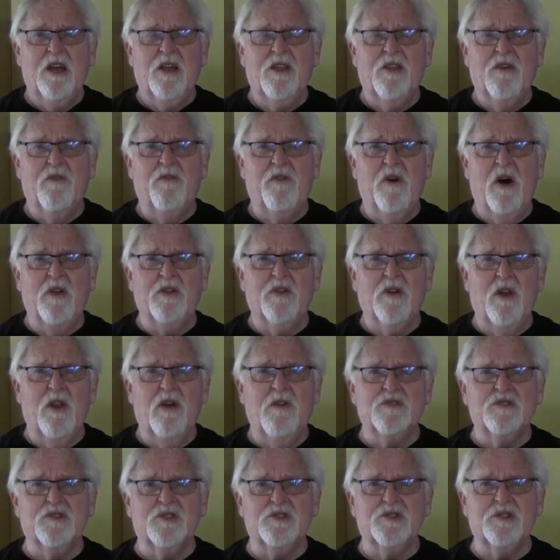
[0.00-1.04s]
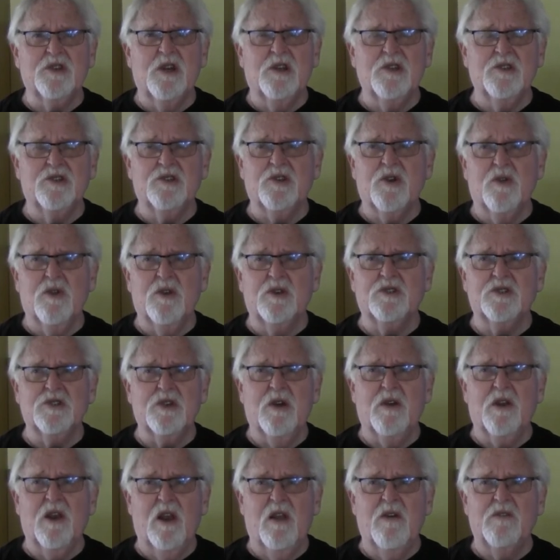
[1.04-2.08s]
the Father loves His Son, so the
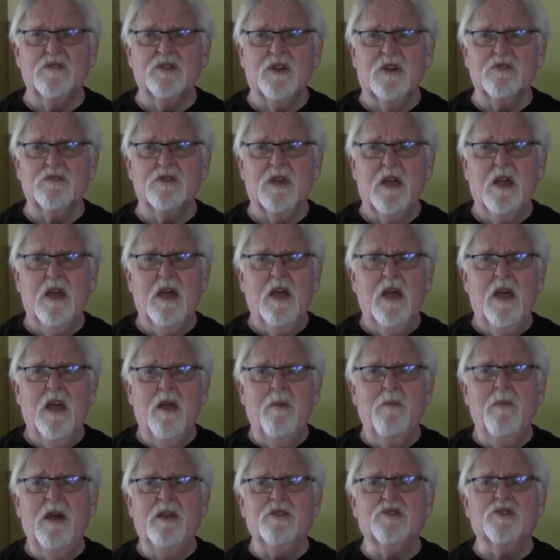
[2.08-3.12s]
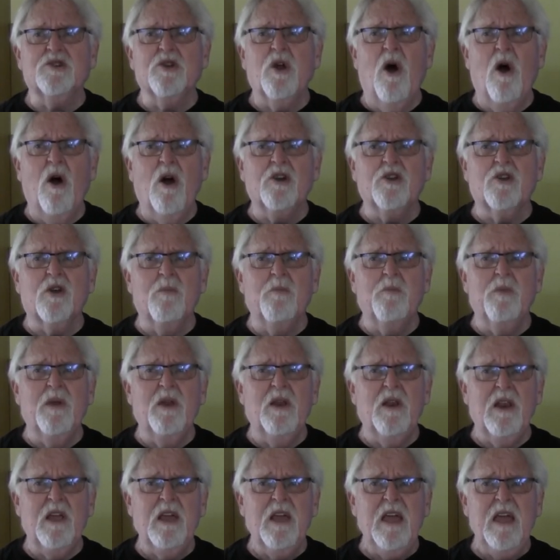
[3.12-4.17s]
Son loves us. It makes it hard to
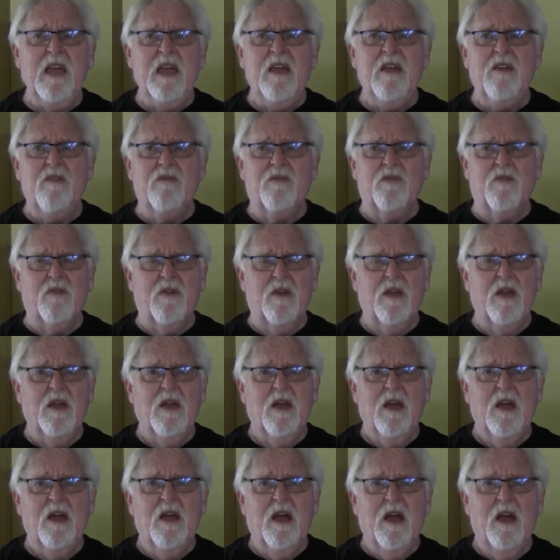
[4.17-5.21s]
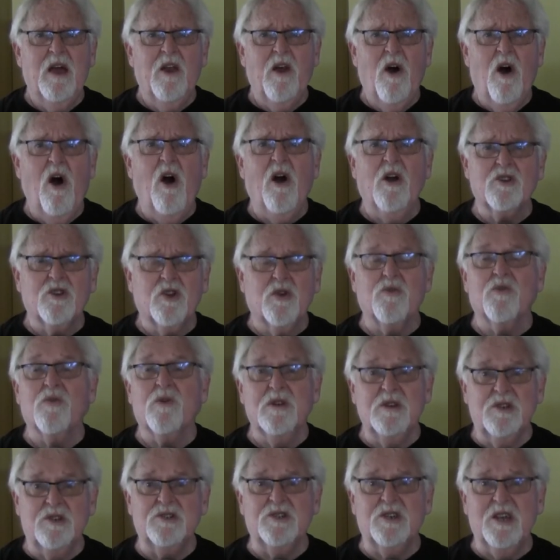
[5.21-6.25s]
believe and hard to
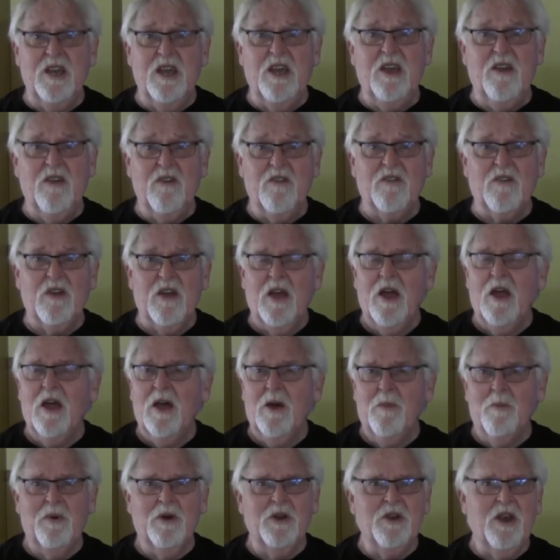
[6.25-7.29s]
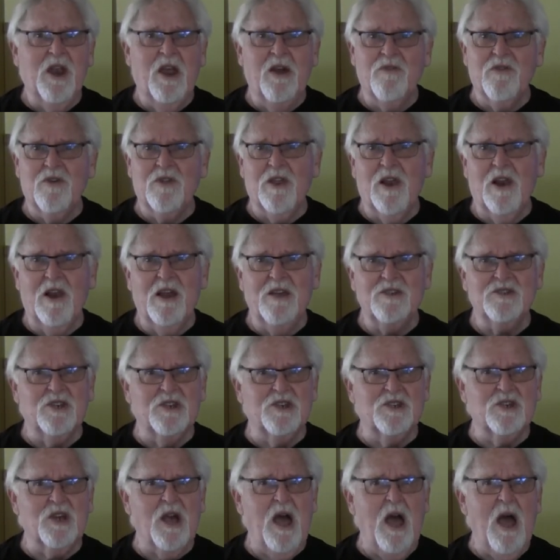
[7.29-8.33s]
receive, but nevertheless,
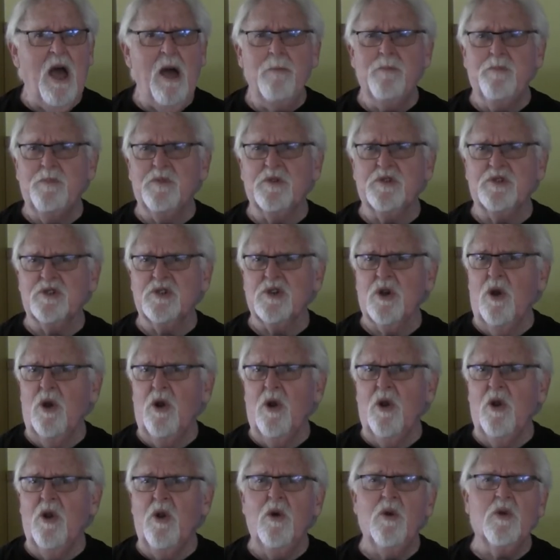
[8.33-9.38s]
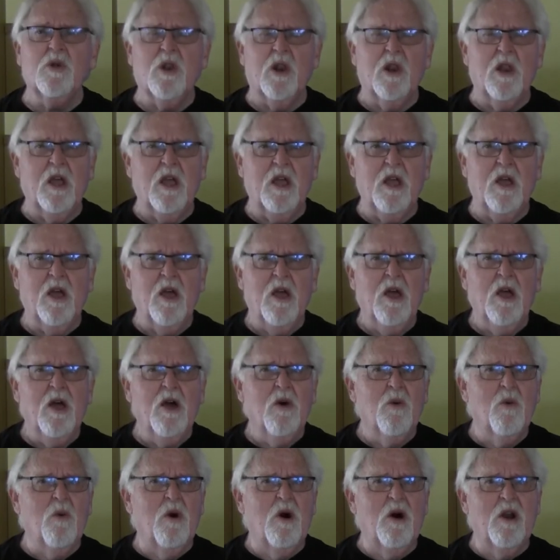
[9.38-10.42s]
it's absolutely
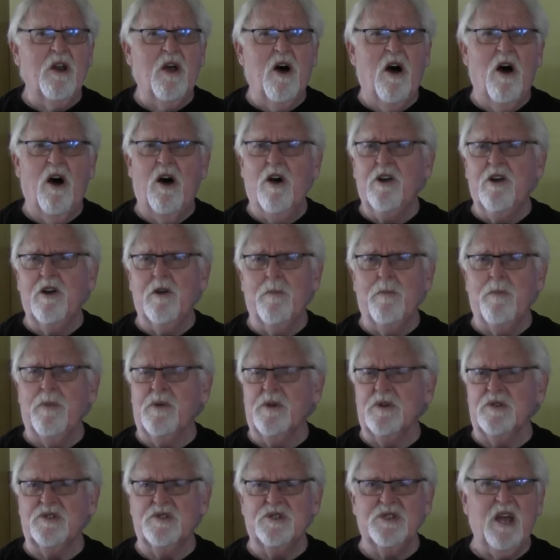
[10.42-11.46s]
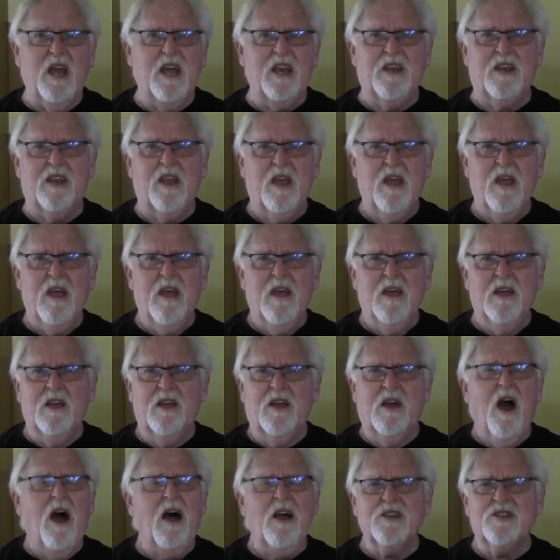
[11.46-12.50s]
100%
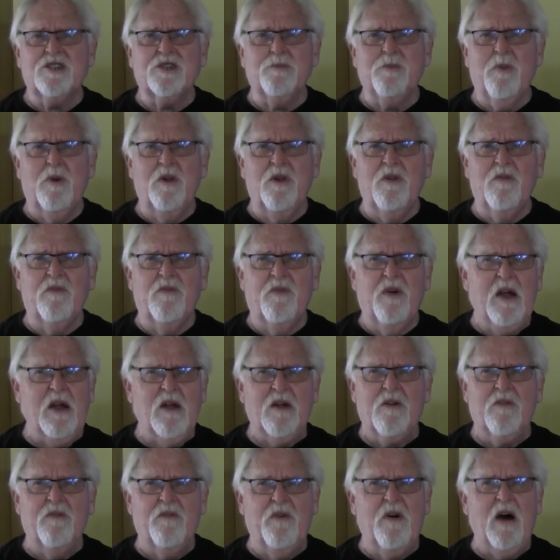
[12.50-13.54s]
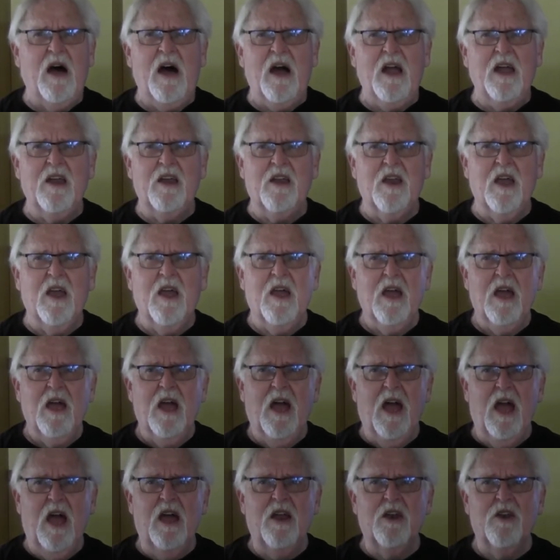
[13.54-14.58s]
gospel verified
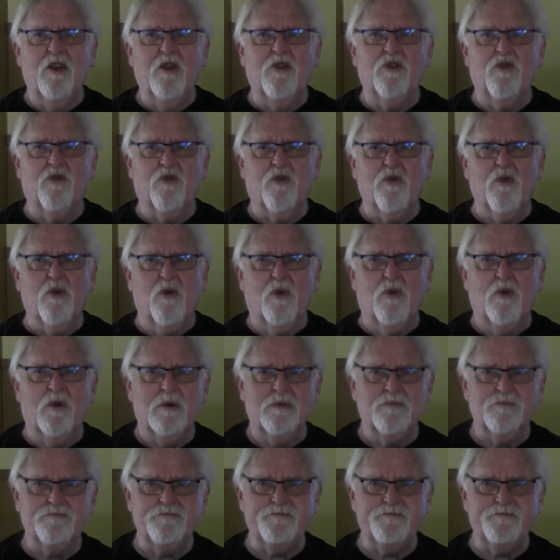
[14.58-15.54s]
and true.